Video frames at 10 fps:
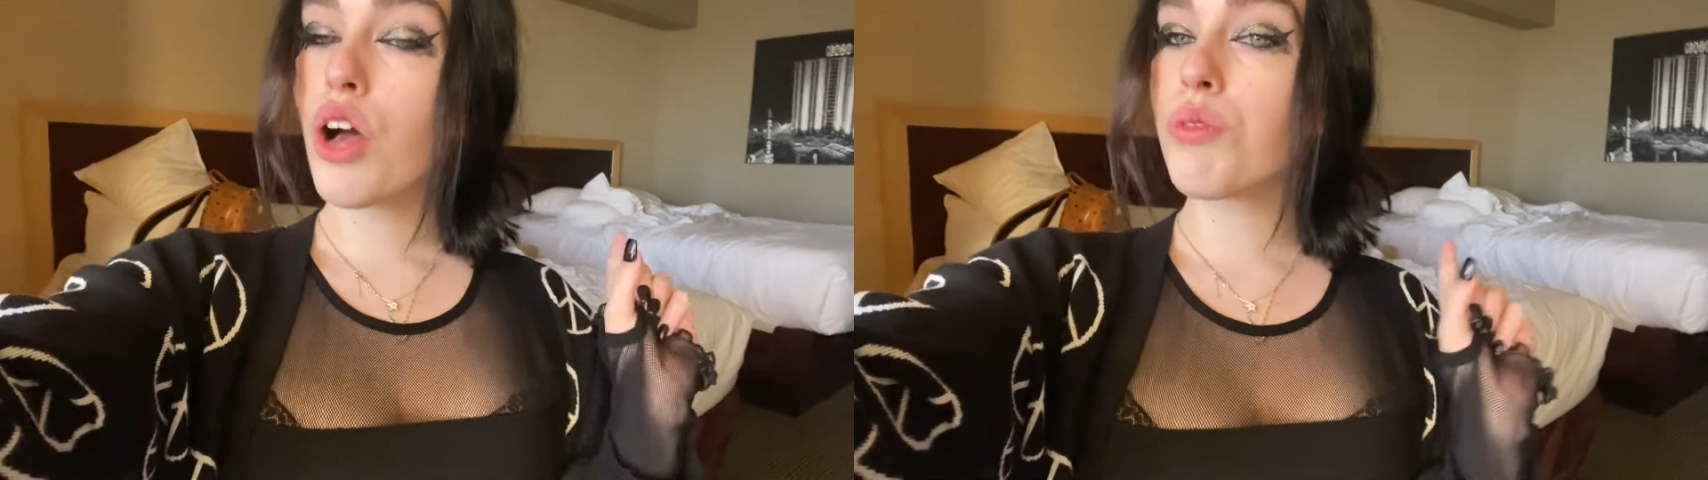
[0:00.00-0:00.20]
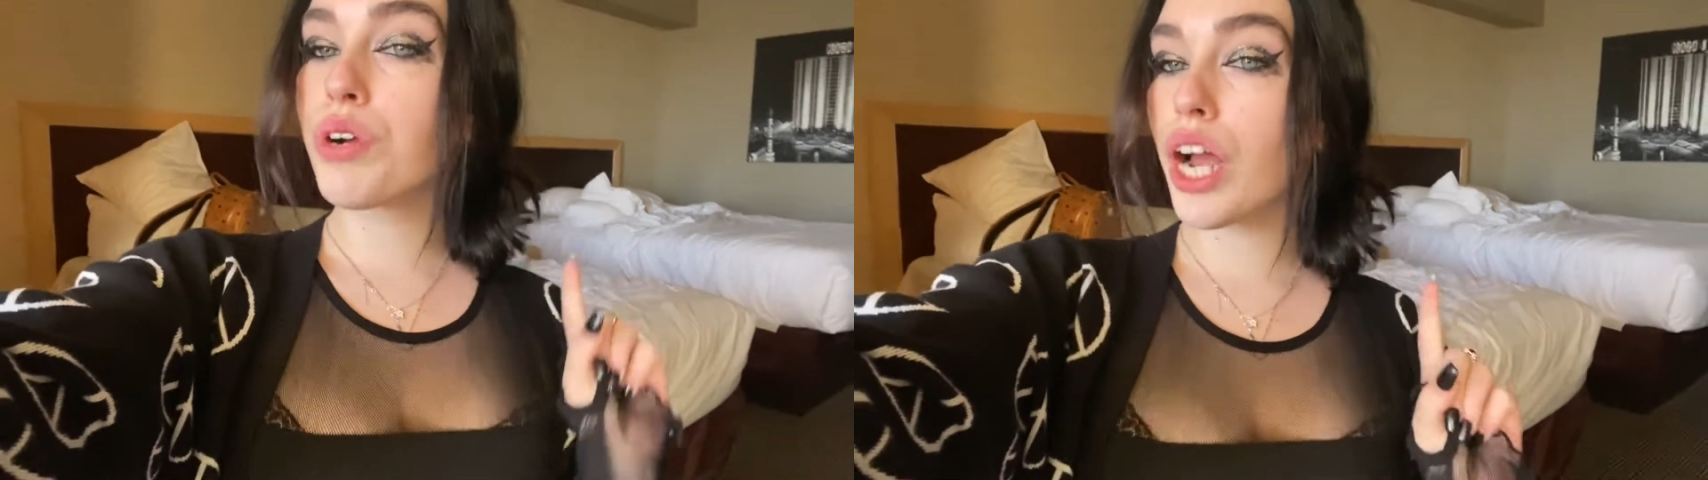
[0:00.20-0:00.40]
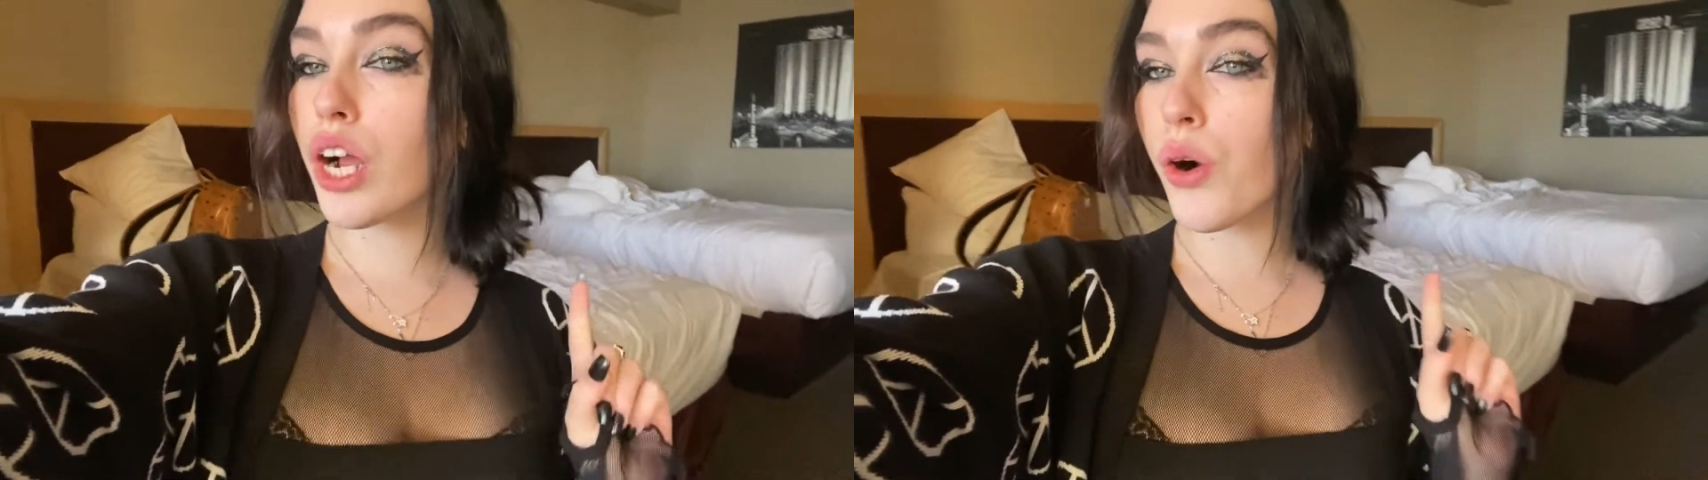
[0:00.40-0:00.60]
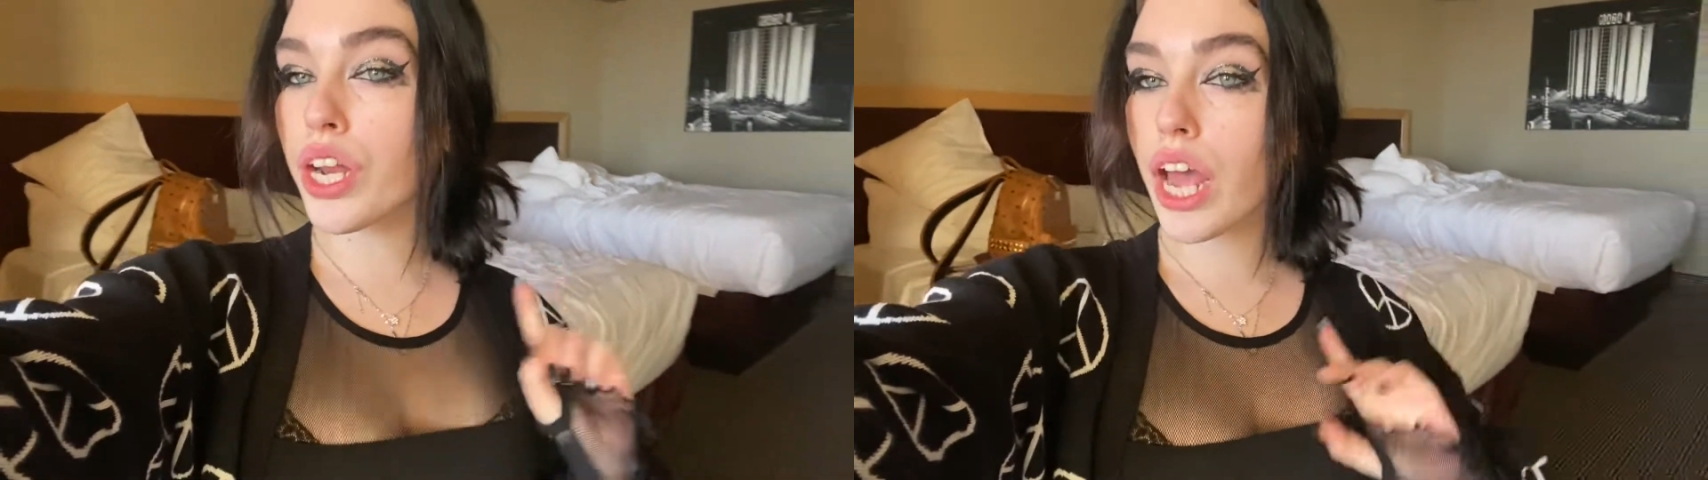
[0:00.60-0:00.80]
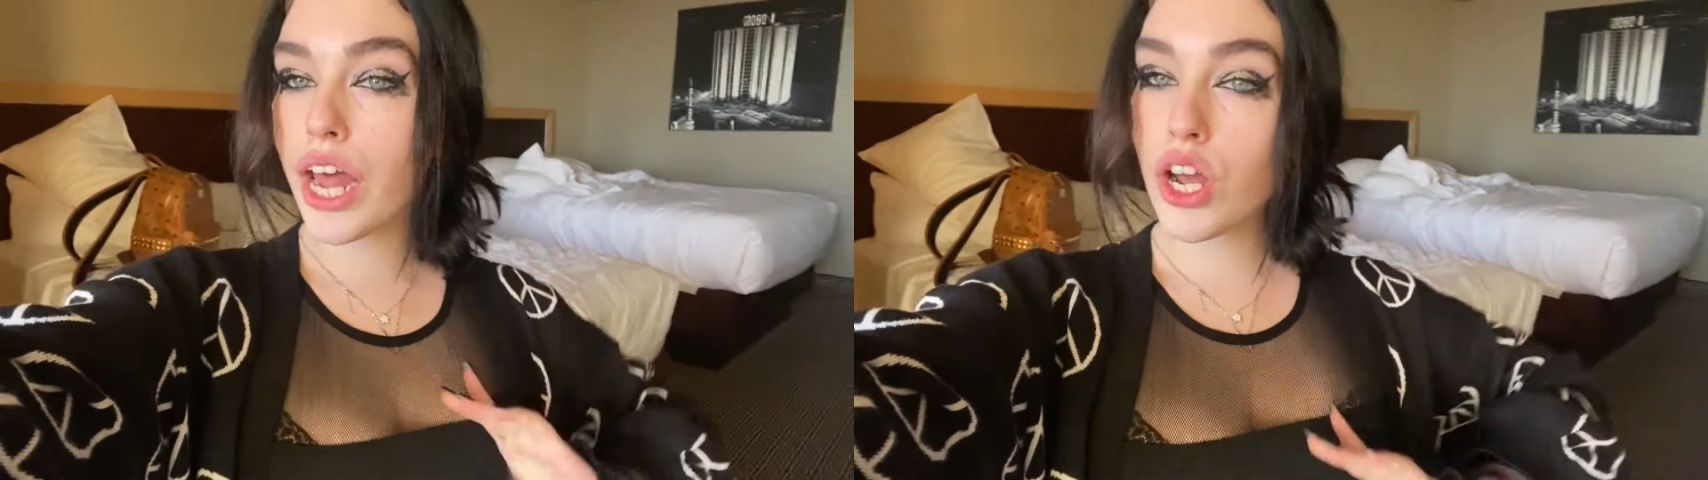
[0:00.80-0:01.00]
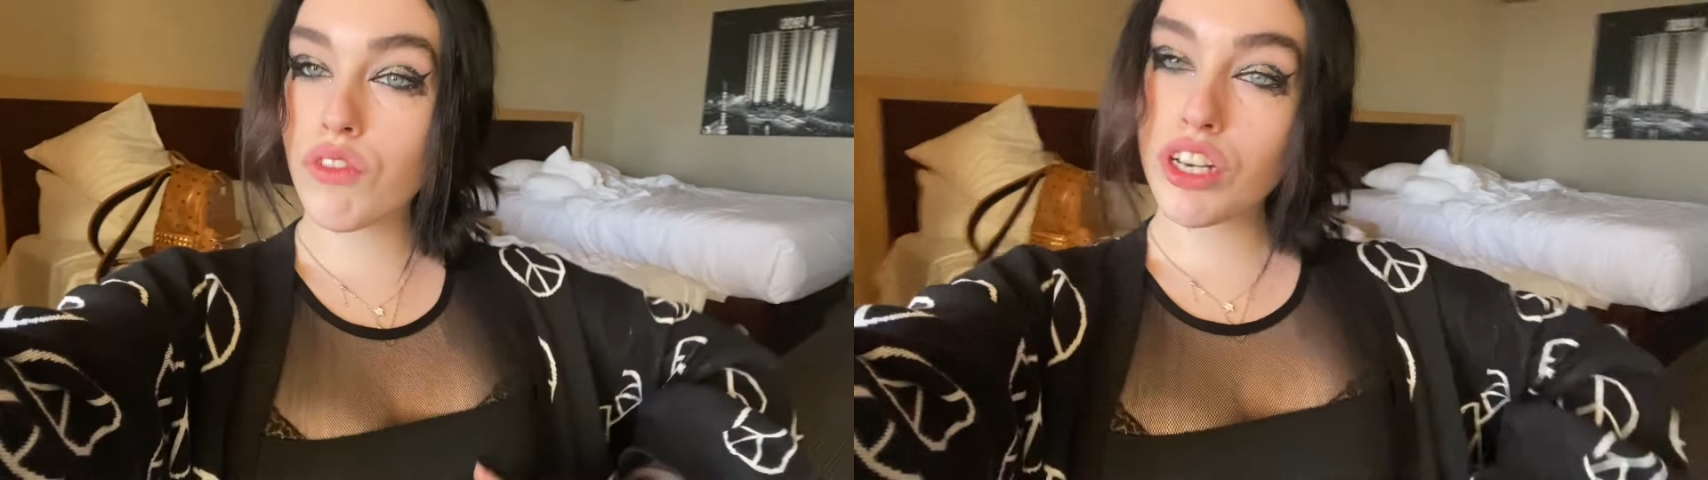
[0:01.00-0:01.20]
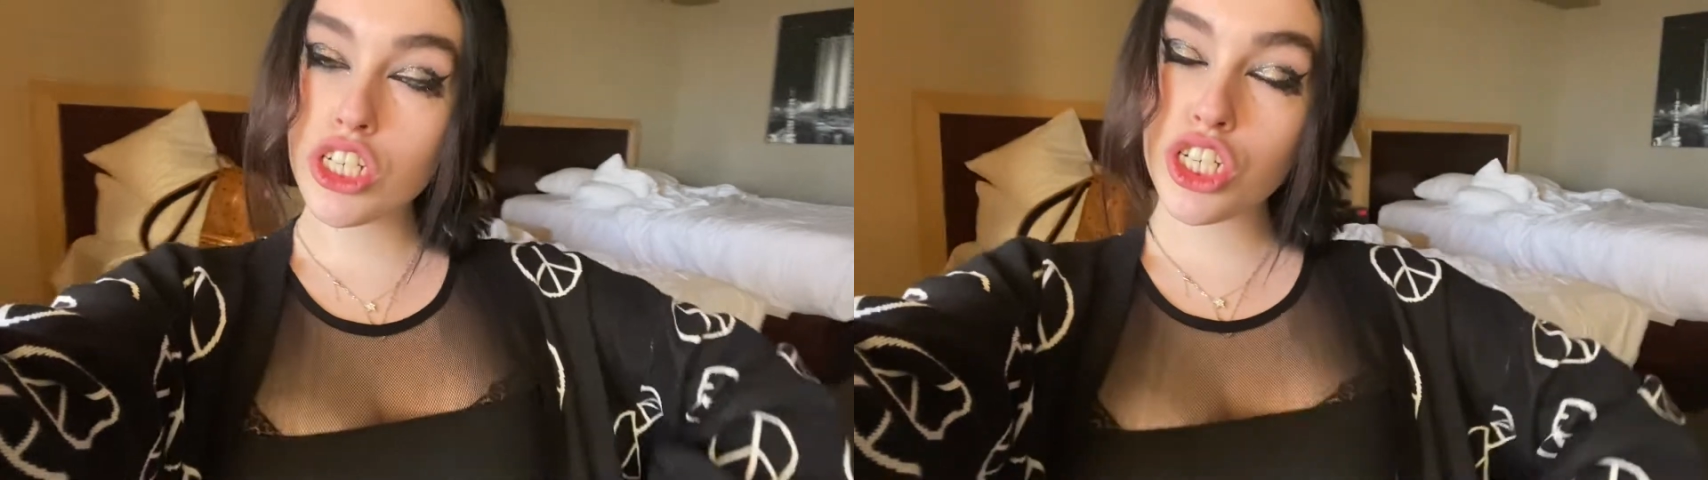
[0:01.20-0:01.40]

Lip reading: we are going to head over